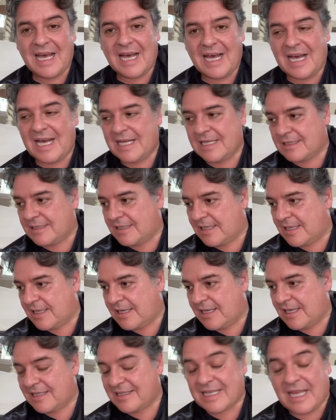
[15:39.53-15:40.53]
And
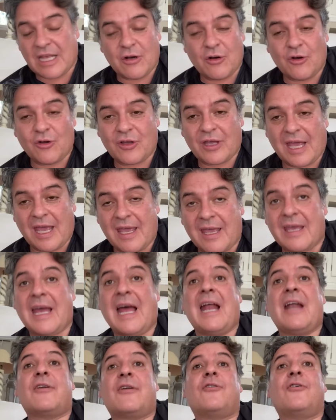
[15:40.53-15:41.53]
they are all okay.
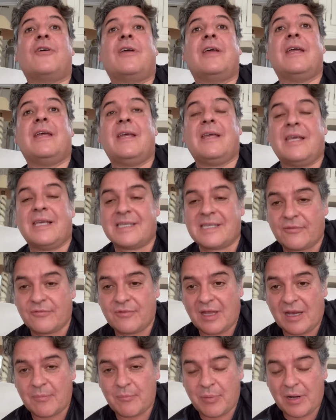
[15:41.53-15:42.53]
And Rocky is out
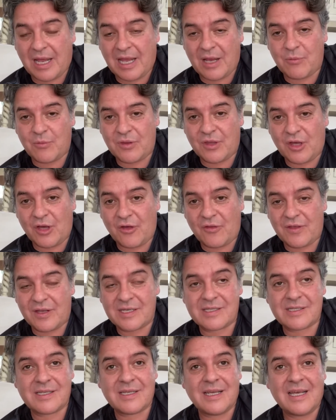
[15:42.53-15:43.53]
there playing with the
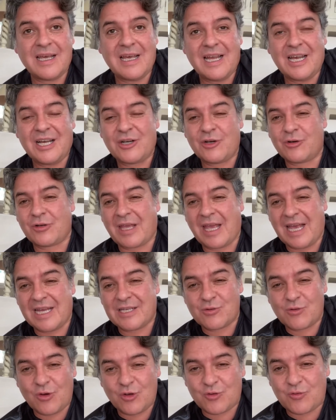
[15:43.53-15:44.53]
others. Rocky has
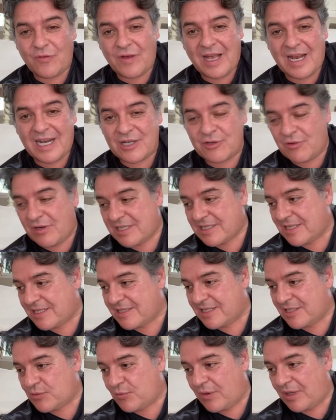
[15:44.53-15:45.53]
to go to the hairdressers
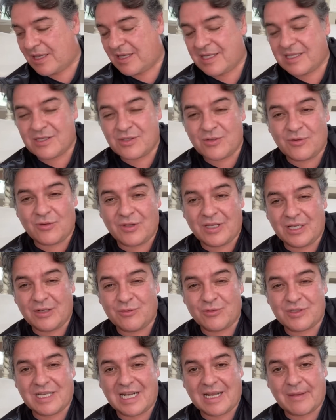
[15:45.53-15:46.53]
this week. He
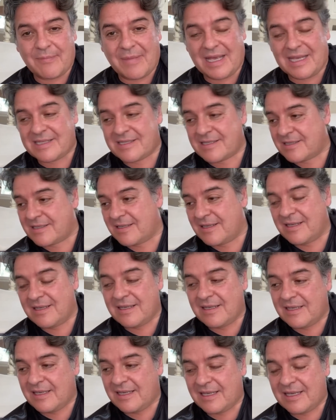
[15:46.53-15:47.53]
looks like a mess.
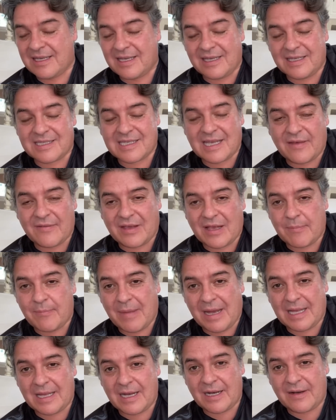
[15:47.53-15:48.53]
He's having a
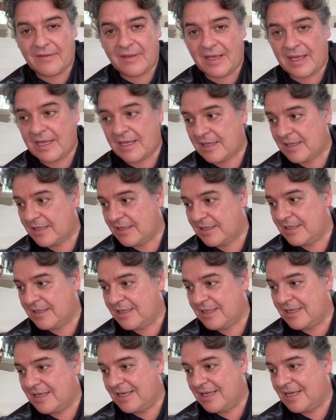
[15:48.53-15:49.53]
bad hair day.
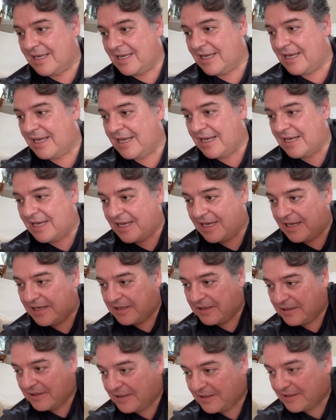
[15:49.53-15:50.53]

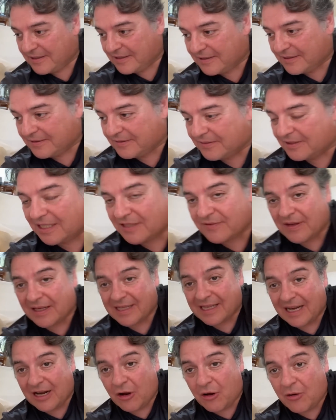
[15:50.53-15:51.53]
Let's find
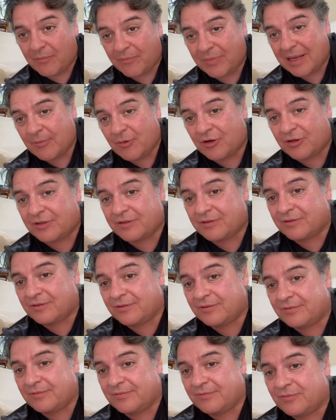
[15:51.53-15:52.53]
her at home. Come on.
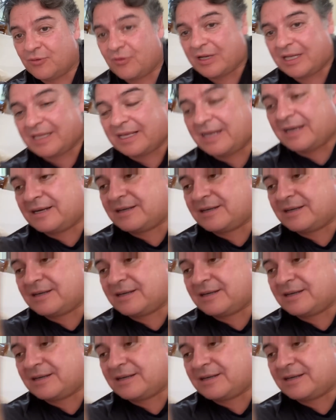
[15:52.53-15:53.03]
Look at her.